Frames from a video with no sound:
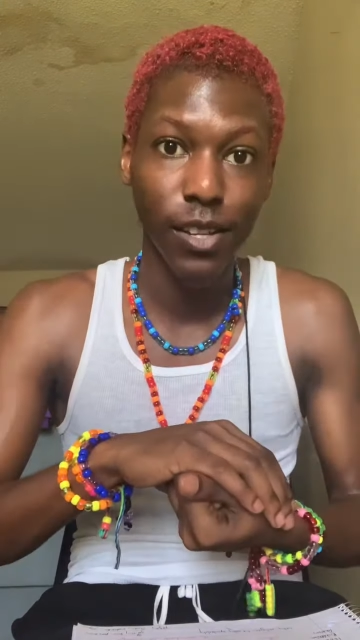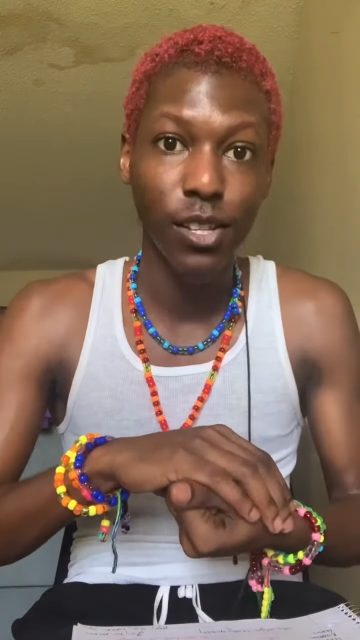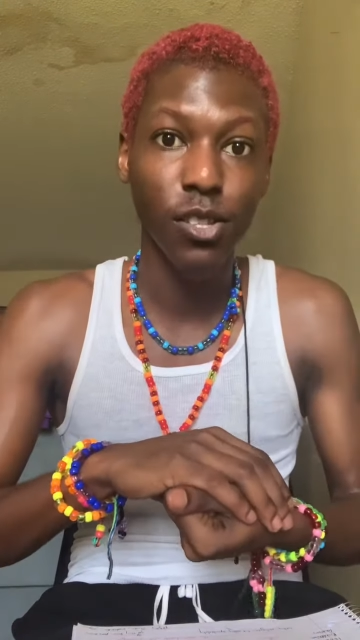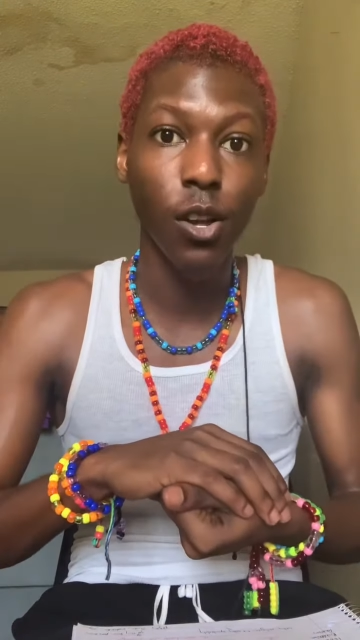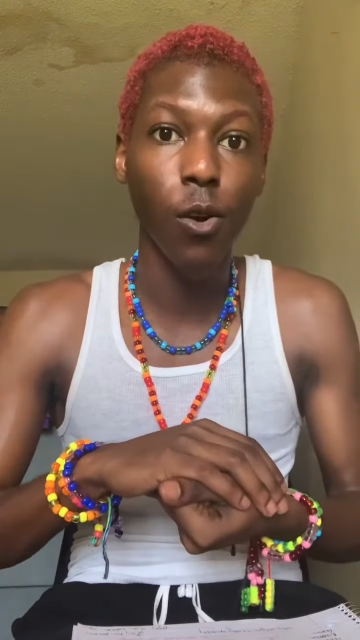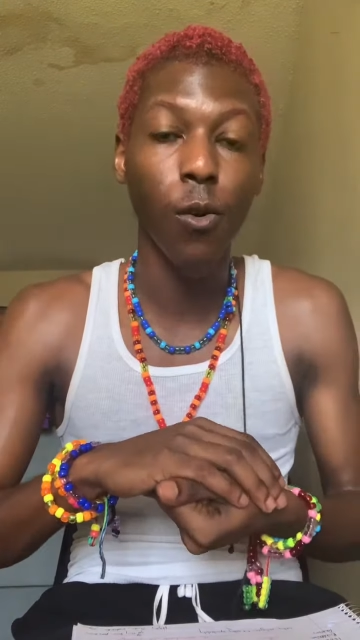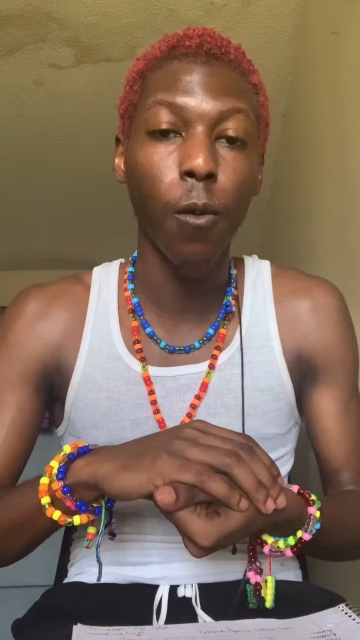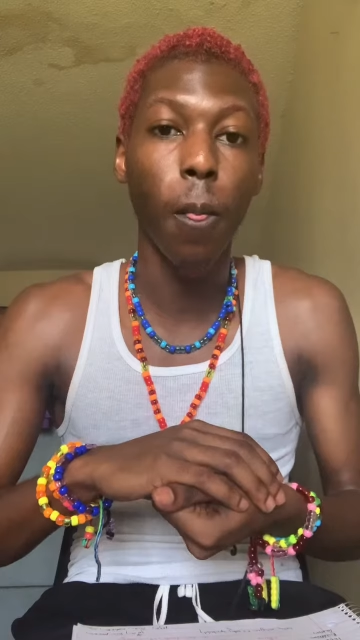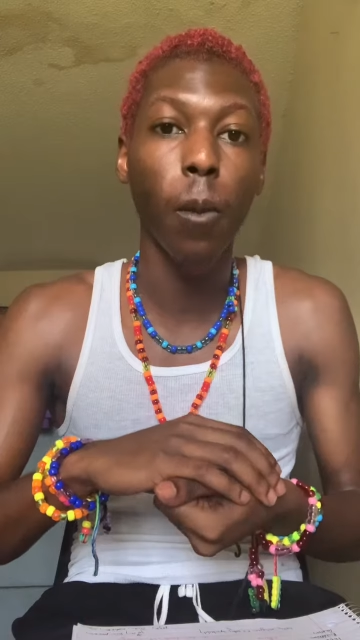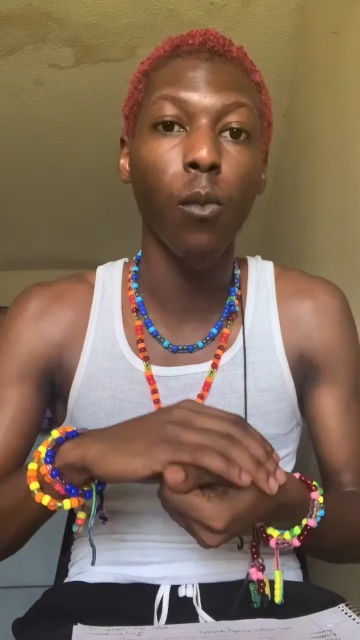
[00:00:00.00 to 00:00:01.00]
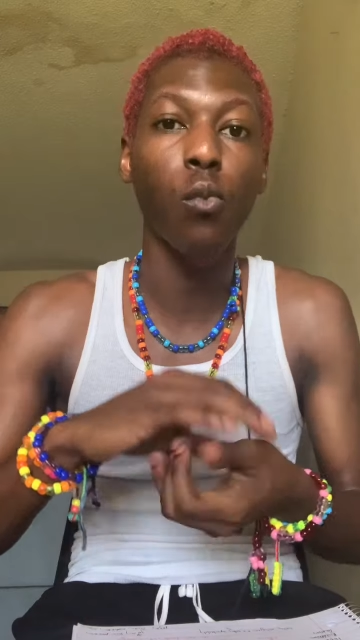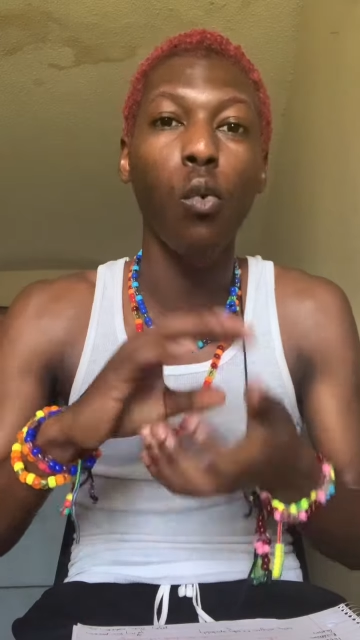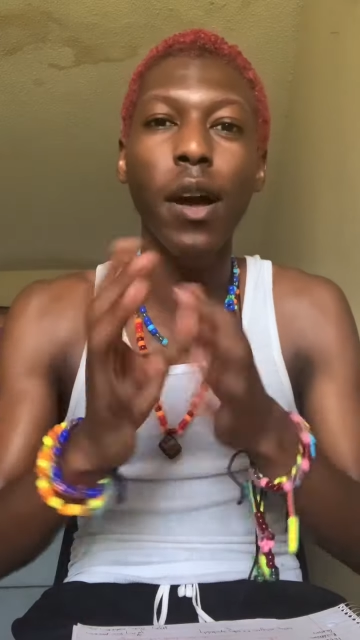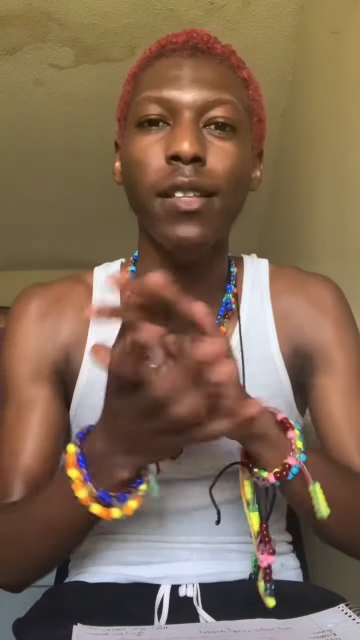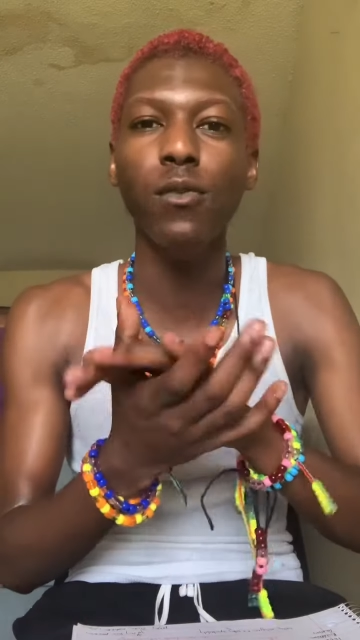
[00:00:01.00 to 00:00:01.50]
So
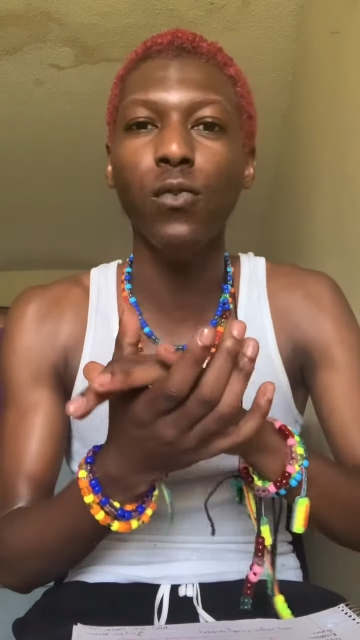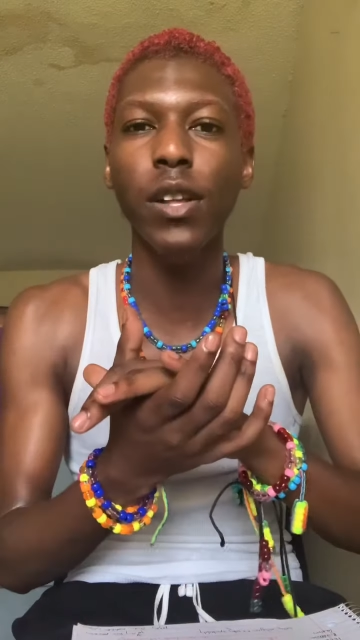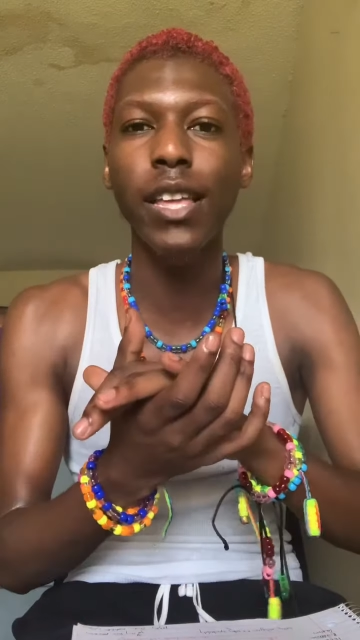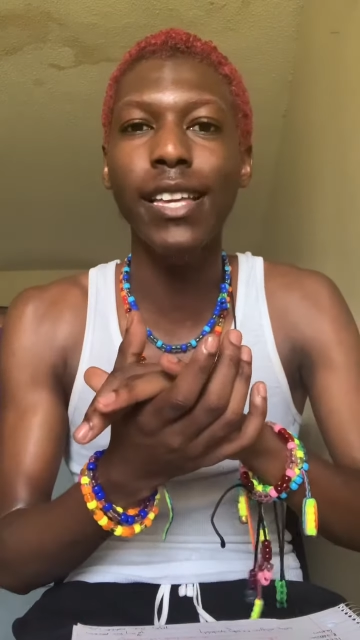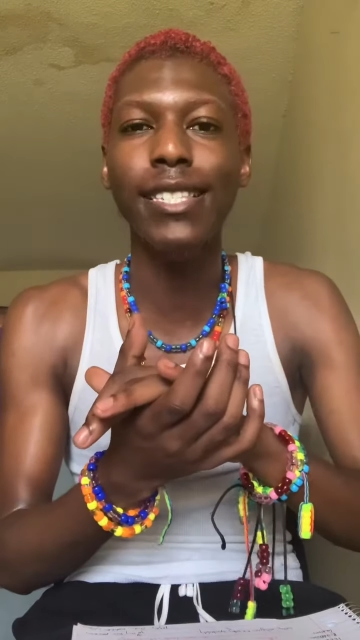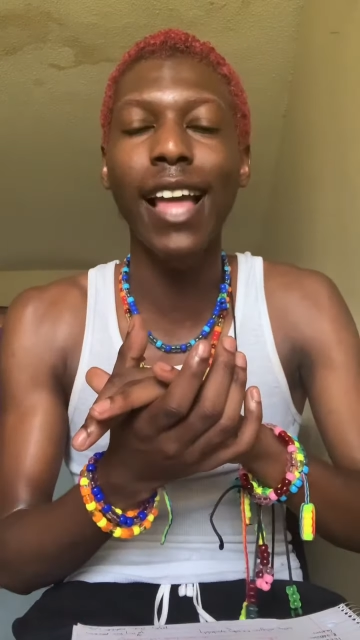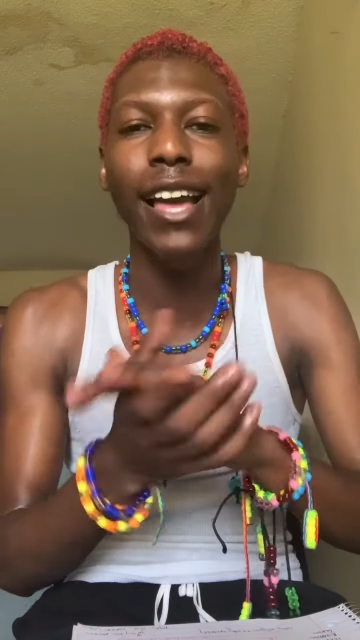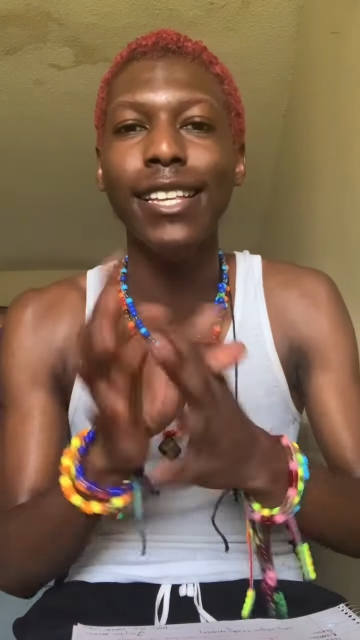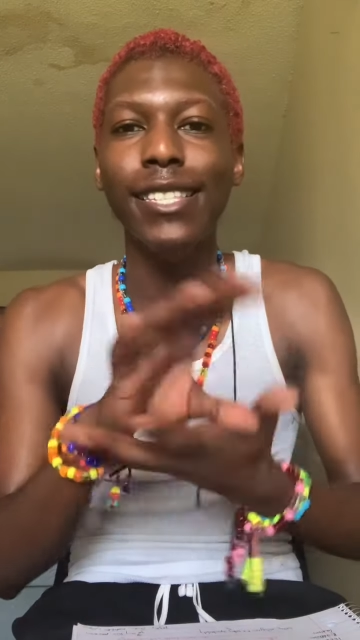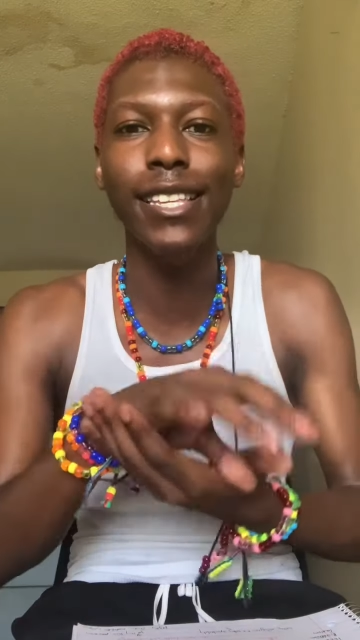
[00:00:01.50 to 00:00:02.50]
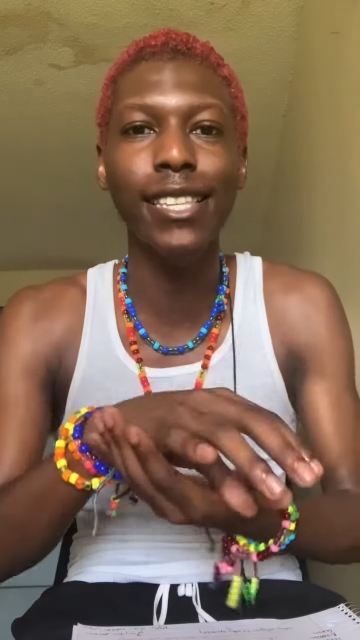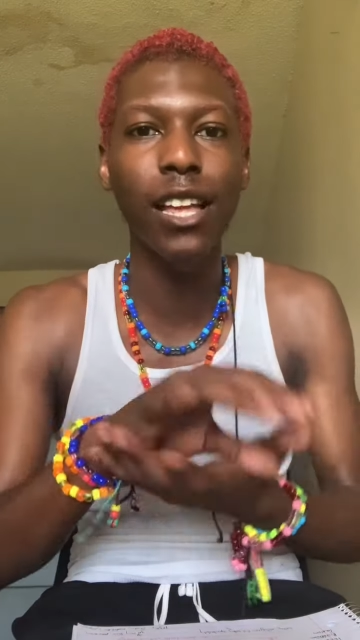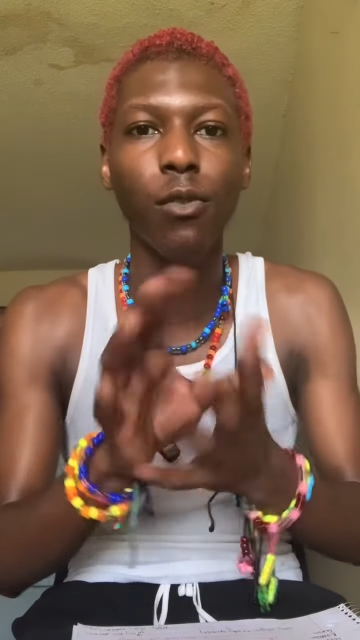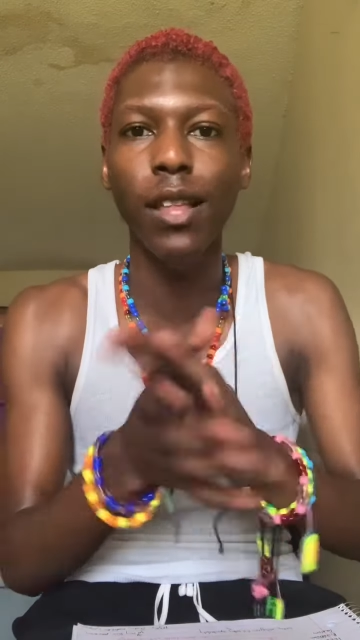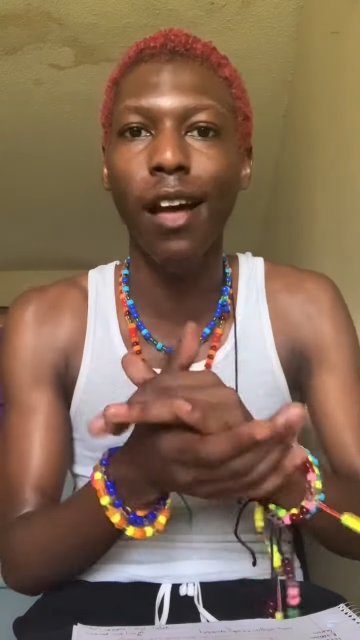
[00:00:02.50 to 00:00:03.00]
one really is not existing
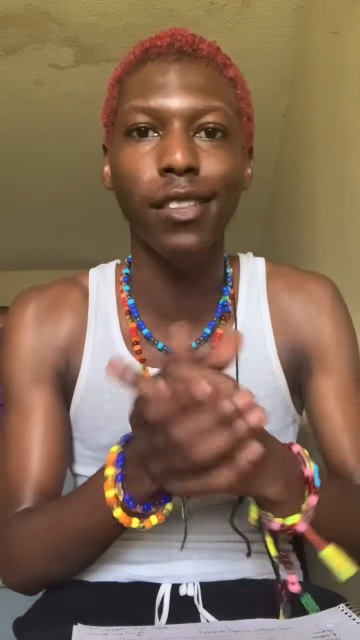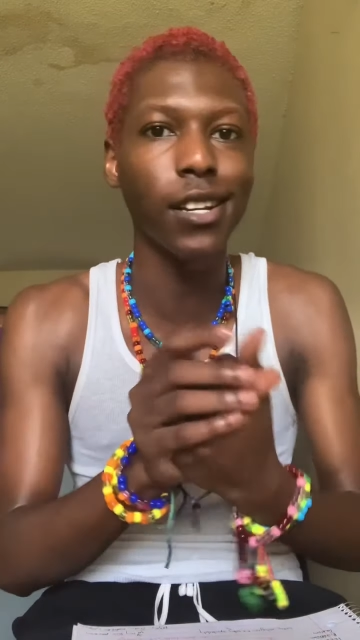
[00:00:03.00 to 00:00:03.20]
without the